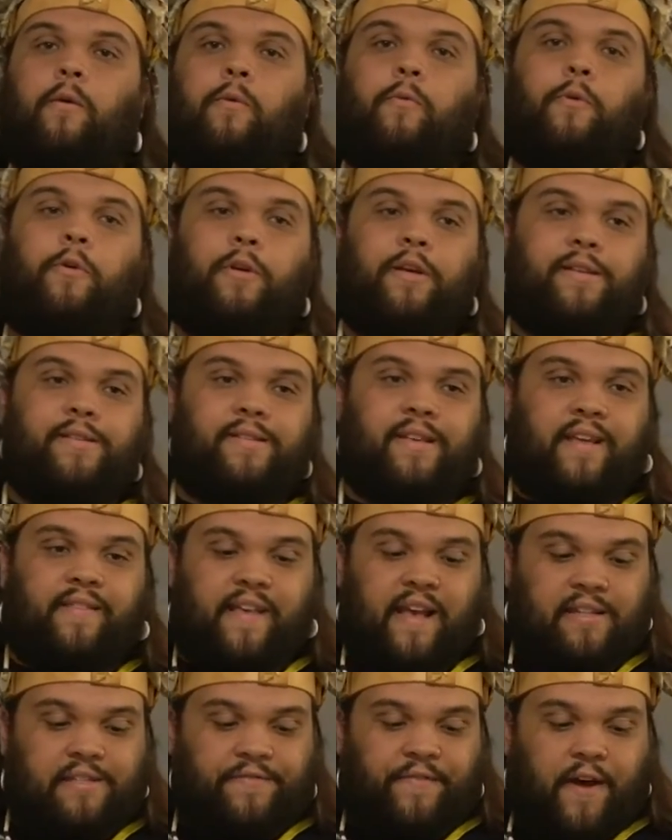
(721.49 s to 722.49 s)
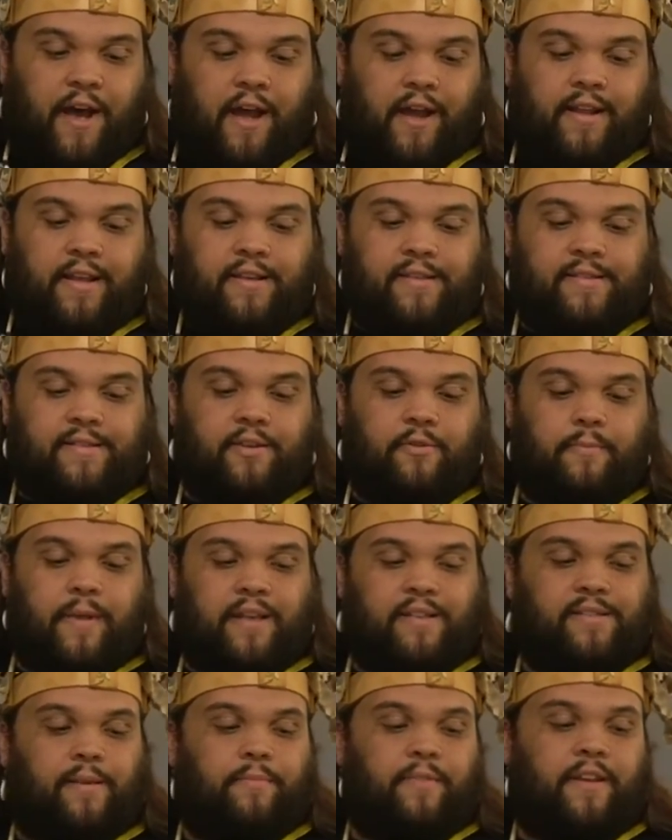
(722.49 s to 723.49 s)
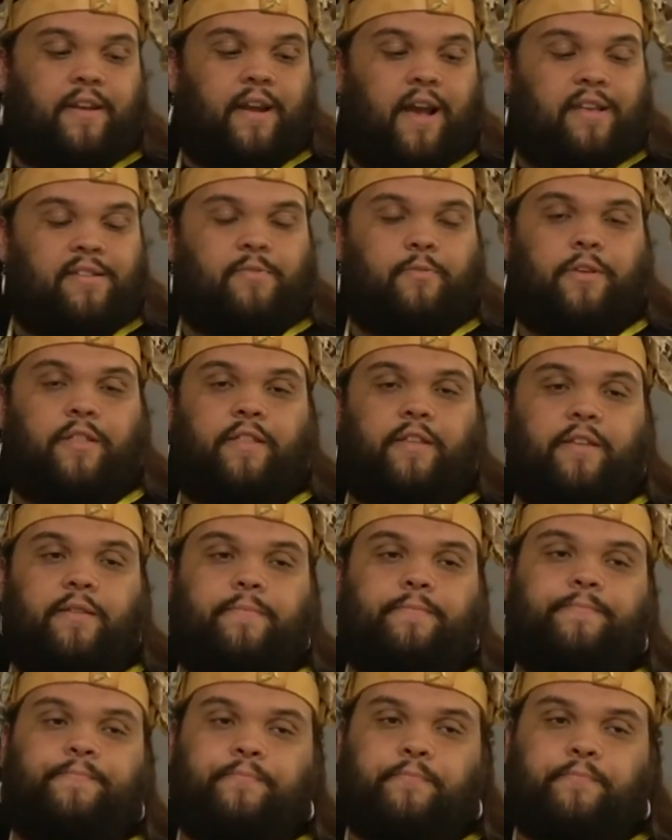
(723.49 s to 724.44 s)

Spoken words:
Well, he said that's fine, he could still make something nice with it.